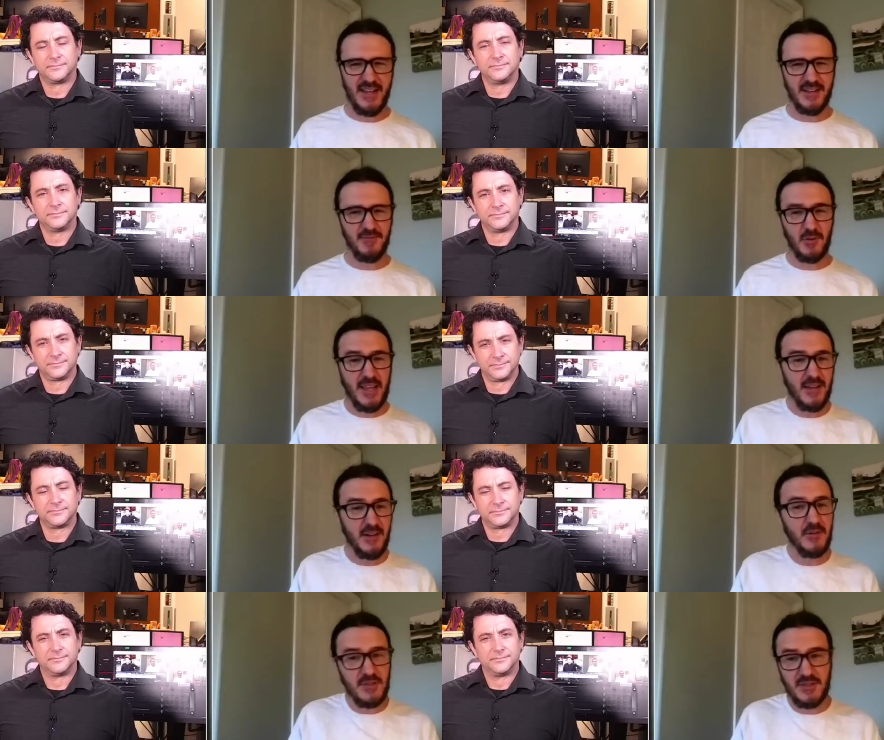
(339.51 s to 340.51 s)
Speaker 1: And
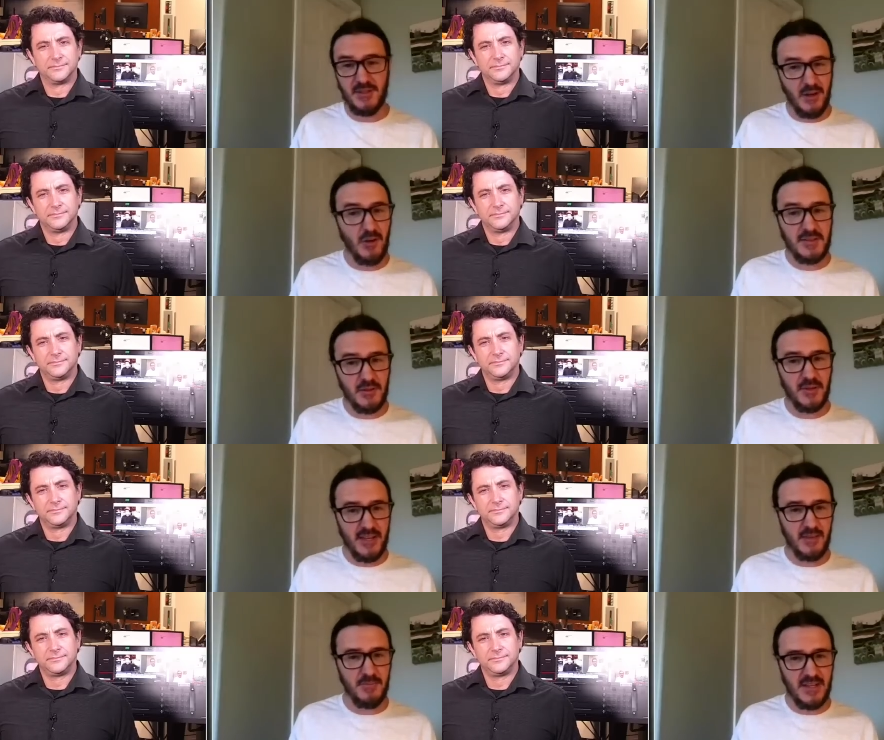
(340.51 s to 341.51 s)
volcanoes also
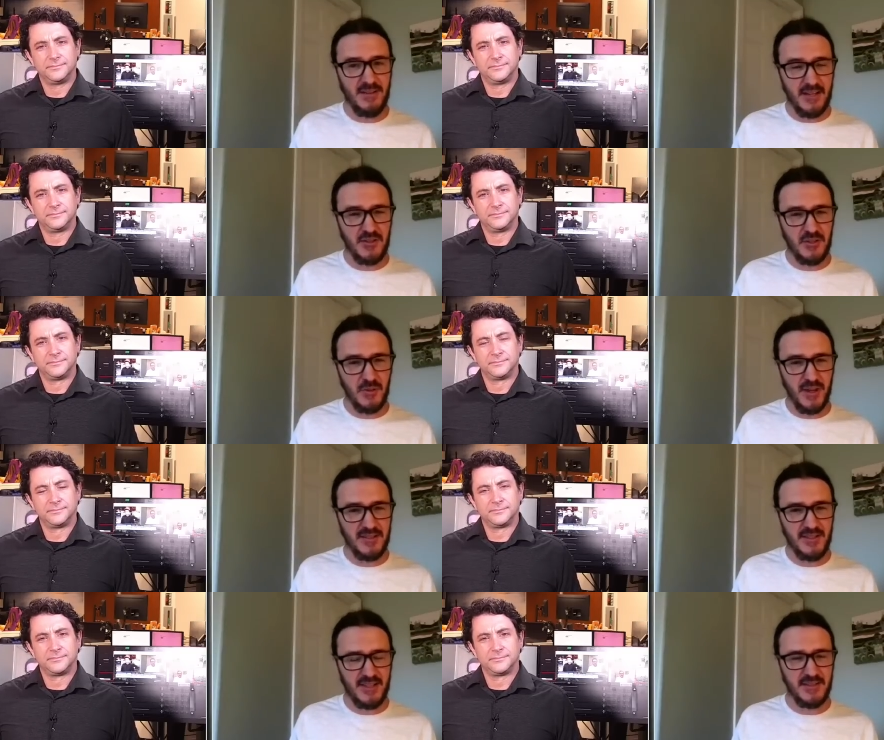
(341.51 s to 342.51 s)
can emit
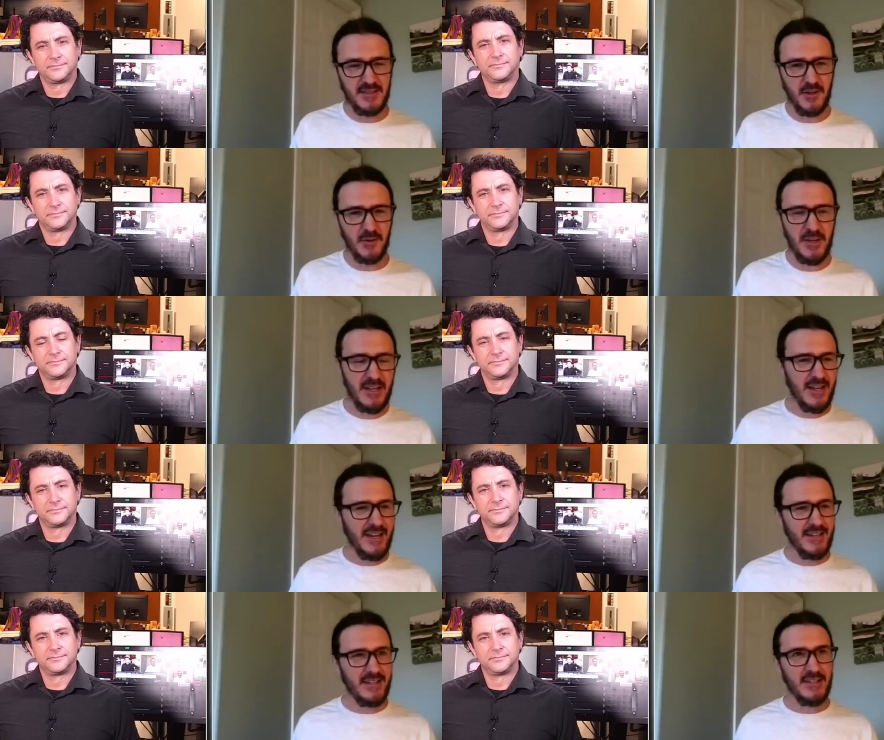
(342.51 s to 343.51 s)
H2S. And so
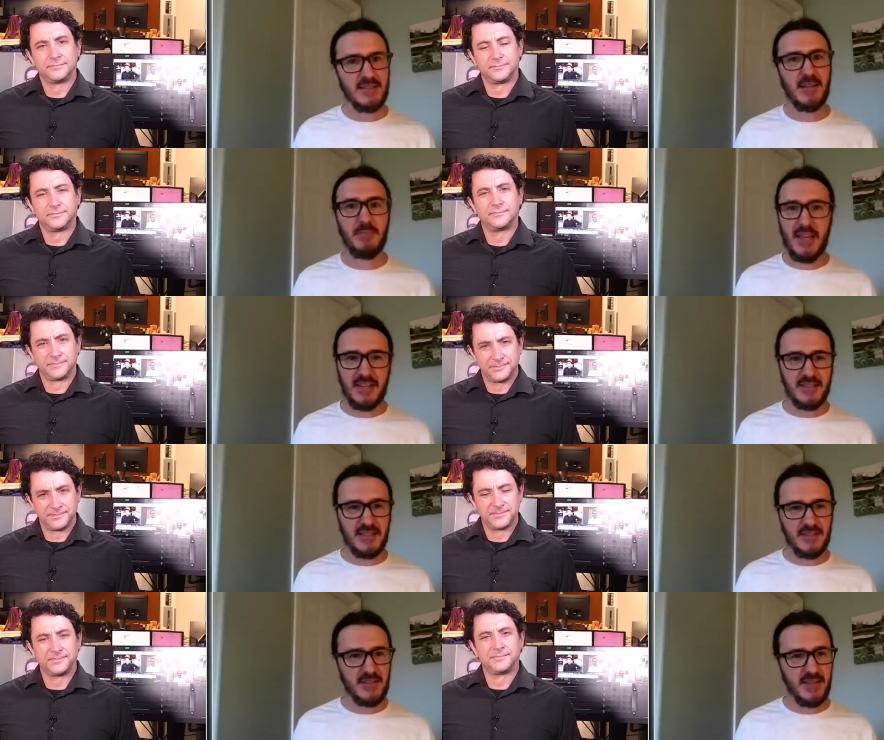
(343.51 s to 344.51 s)
in some
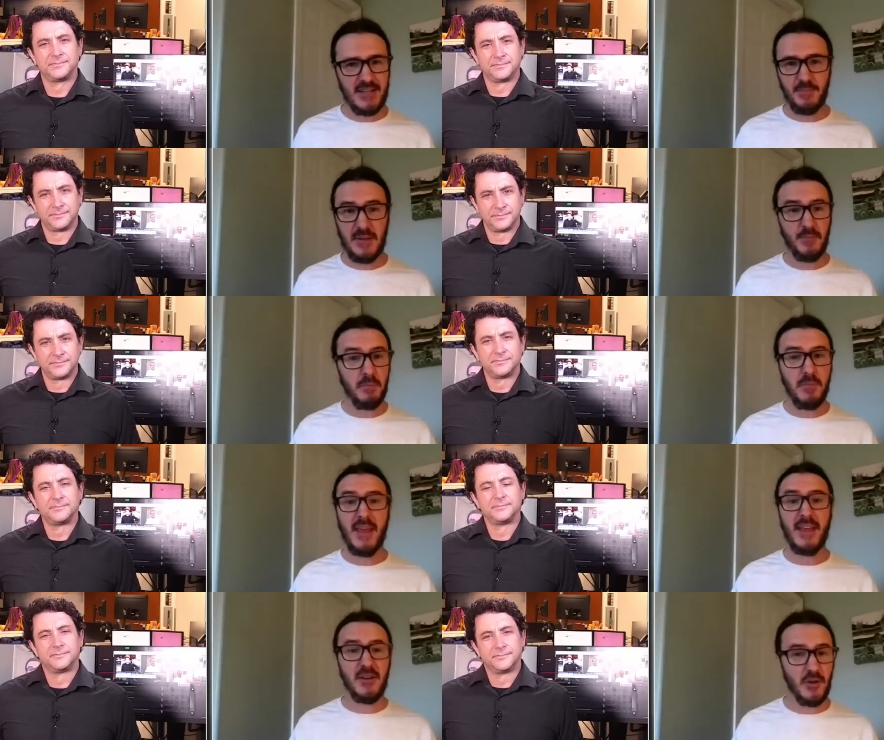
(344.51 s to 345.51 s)
cases, people
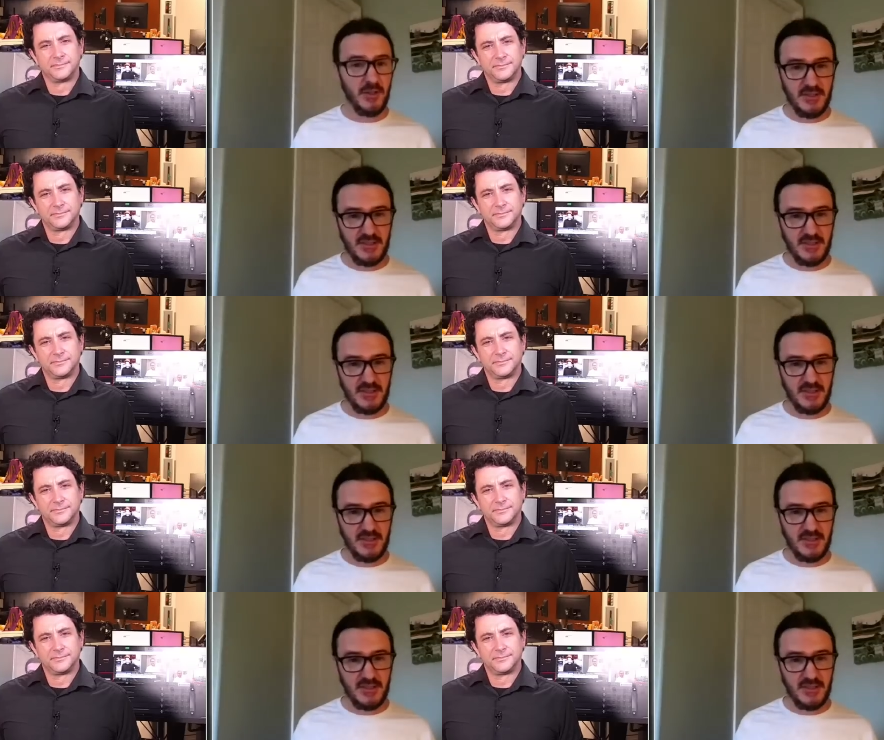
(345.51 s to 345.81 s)
may notice